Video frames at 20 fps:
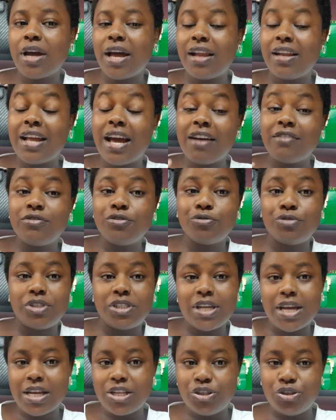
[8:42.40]
I'll have to
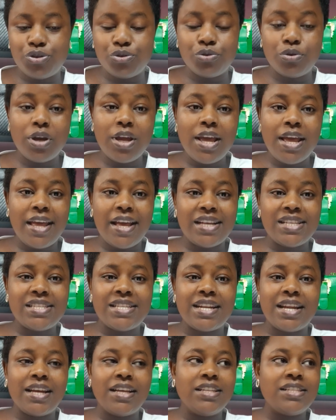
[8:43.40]
charge you extra.